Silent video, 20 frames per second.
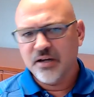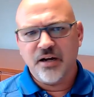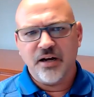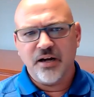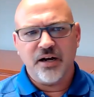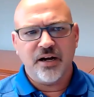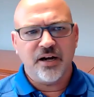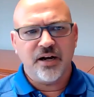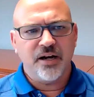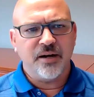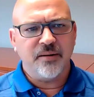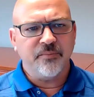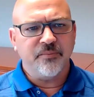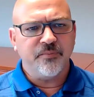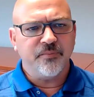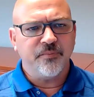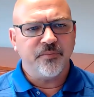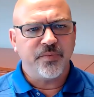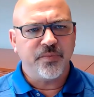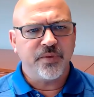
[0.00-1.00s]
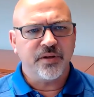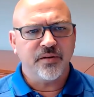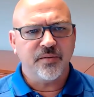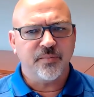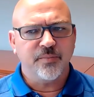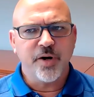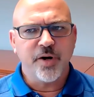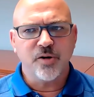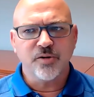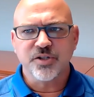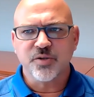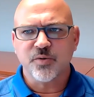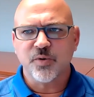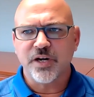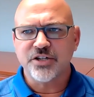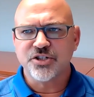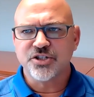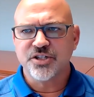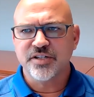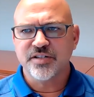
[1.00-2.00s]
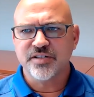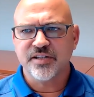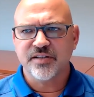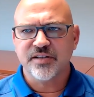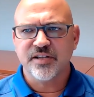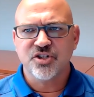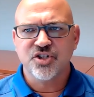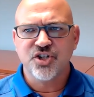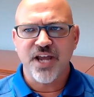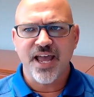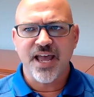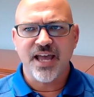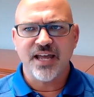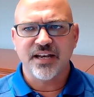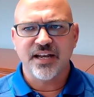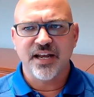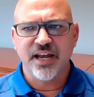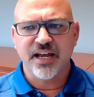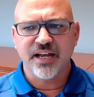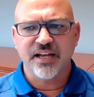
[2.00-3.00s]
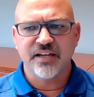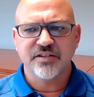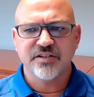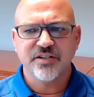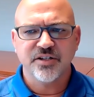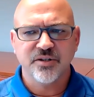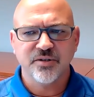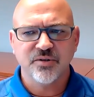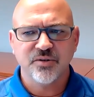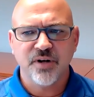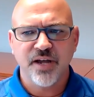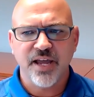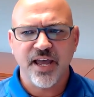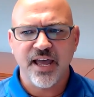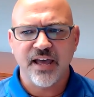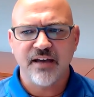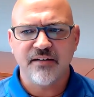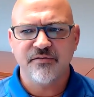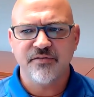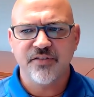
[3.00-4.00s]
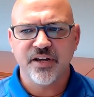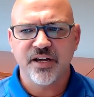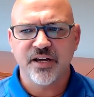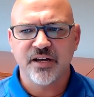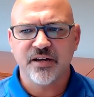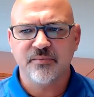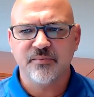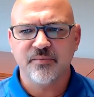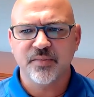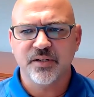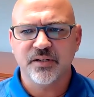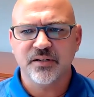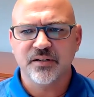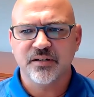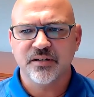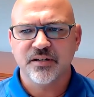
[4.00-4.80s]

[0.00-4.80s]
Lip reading: Post questions in the chat as you have them.